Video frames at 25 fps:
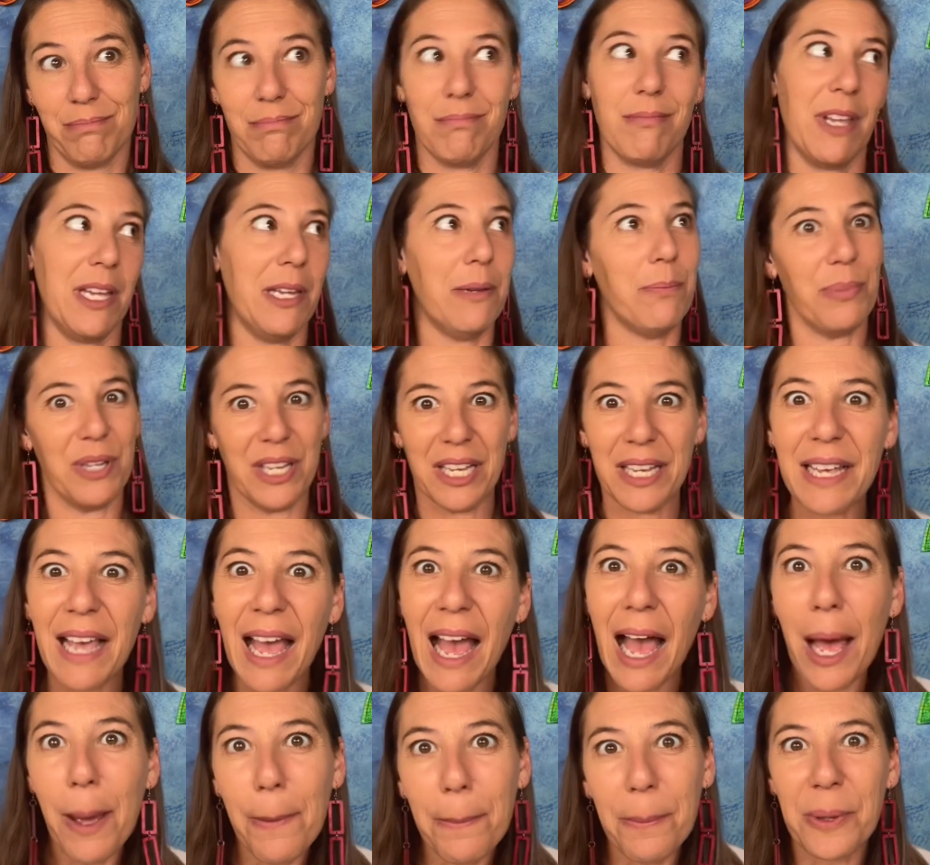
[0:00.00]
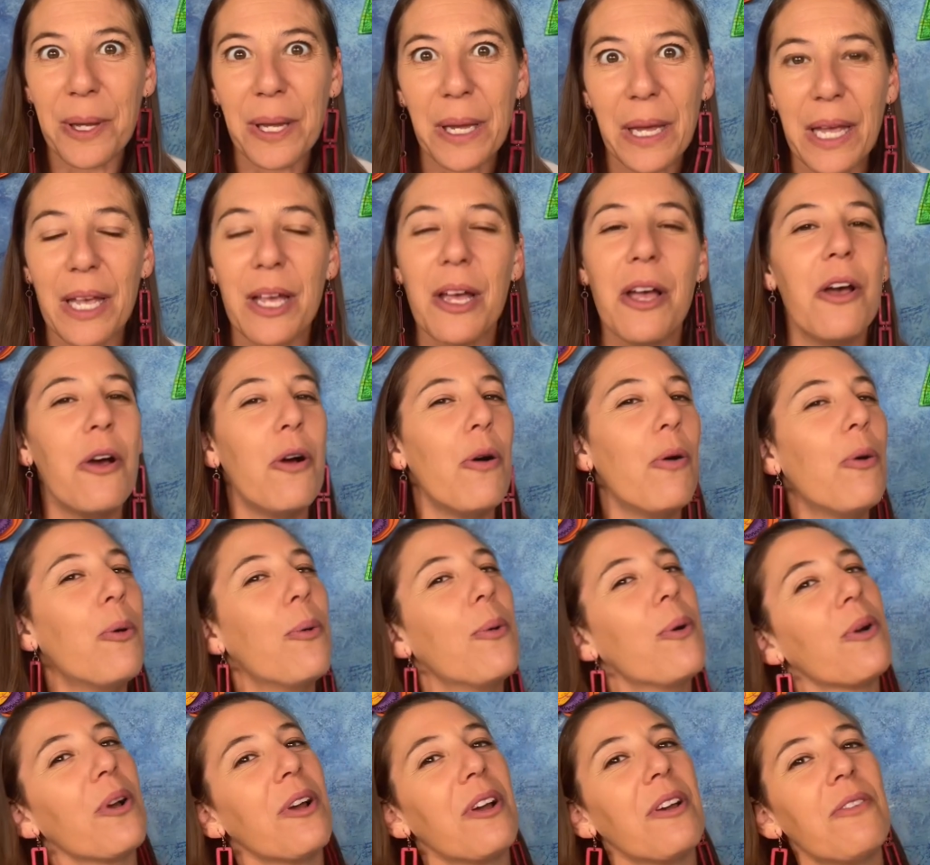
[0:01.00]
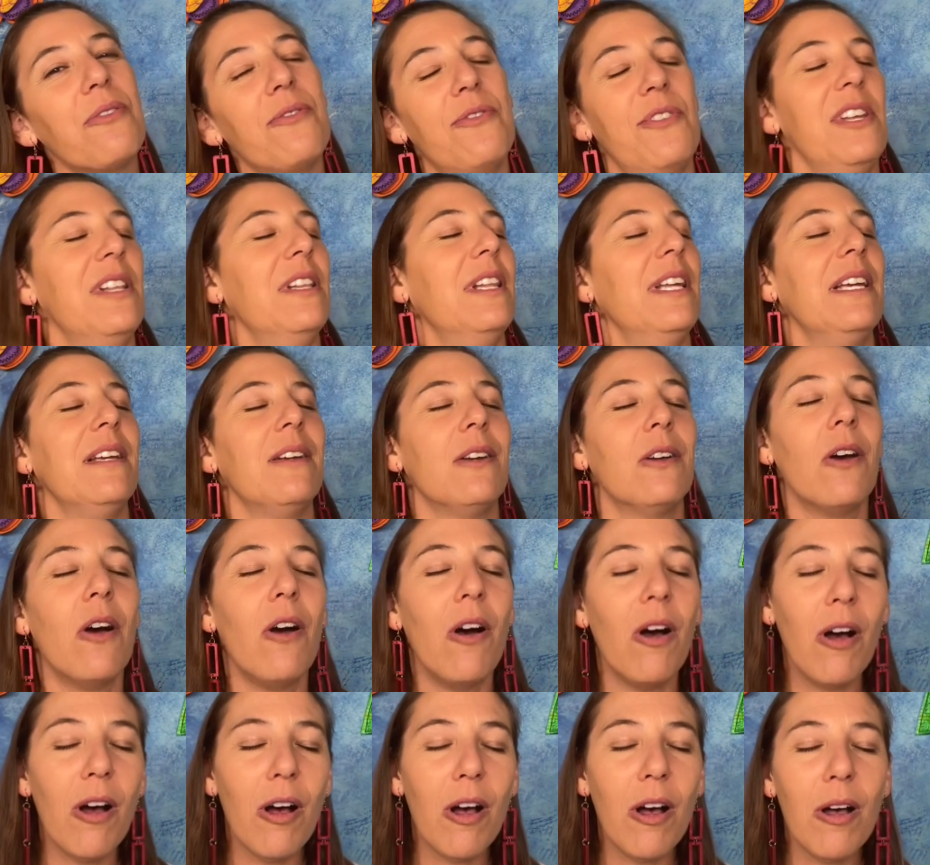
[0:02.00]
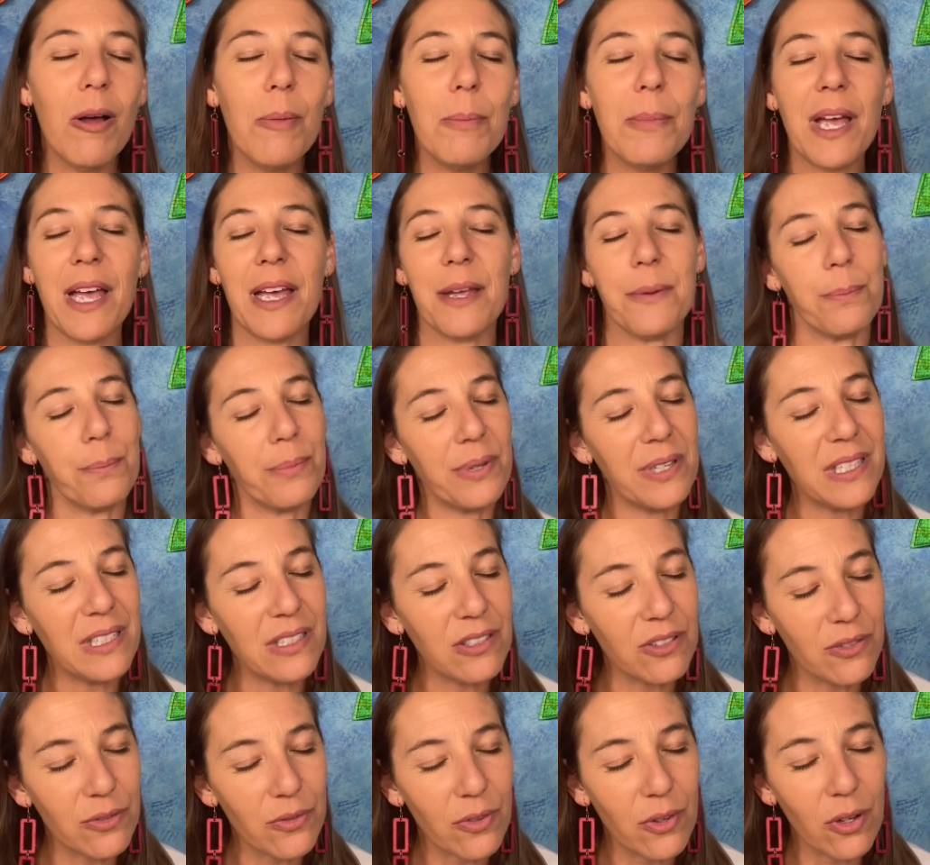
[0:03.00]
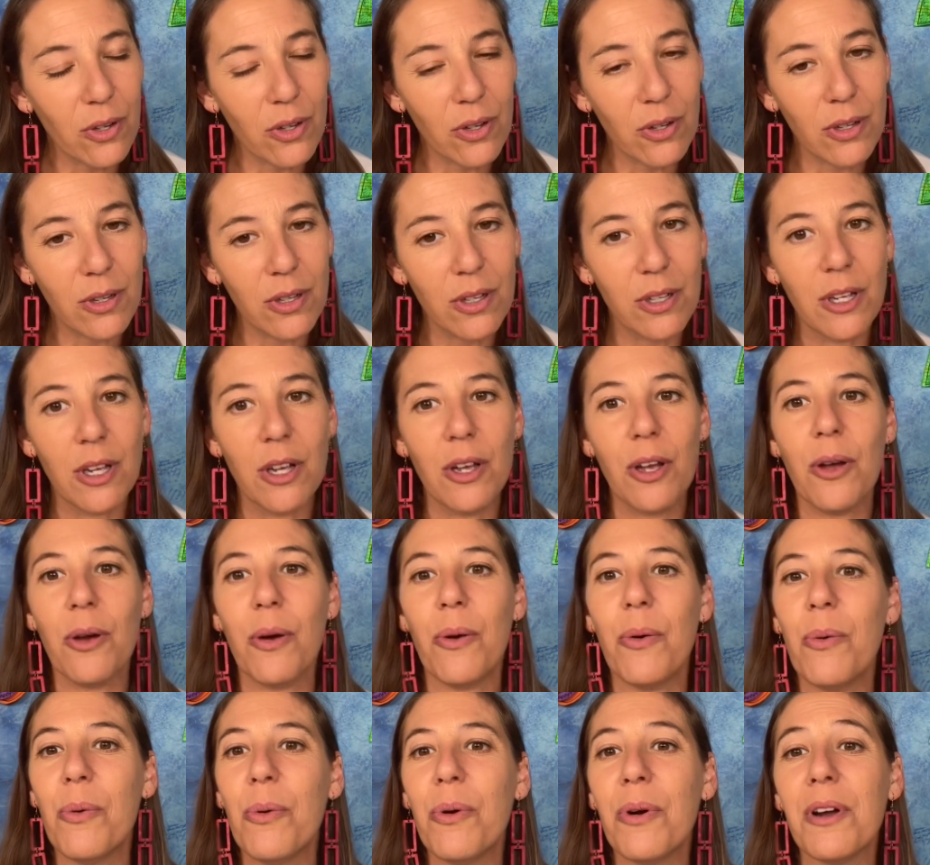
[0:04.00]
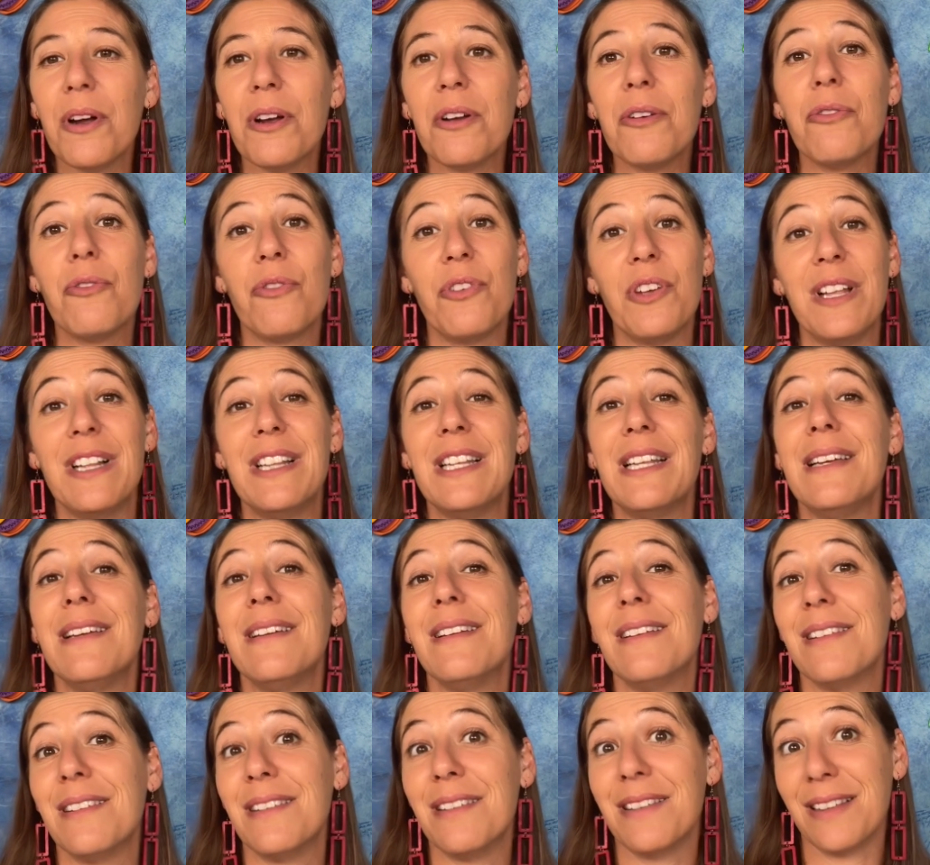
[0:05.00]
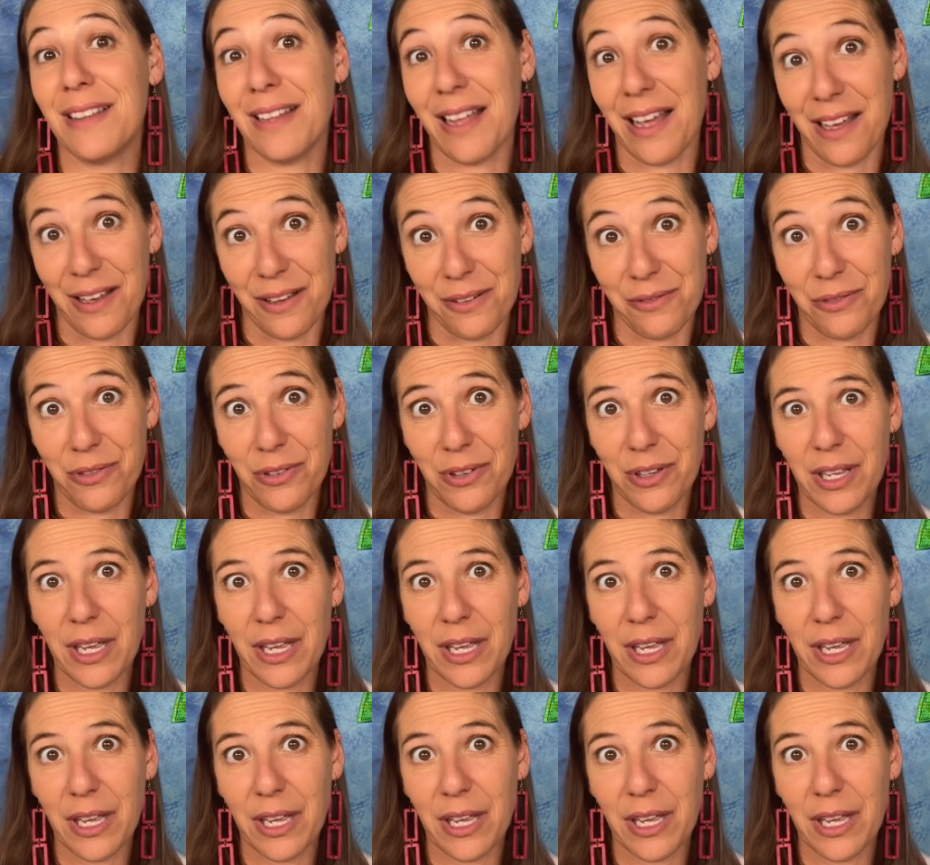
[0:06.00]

like being happy or feeling calm and peaceful or feeling love.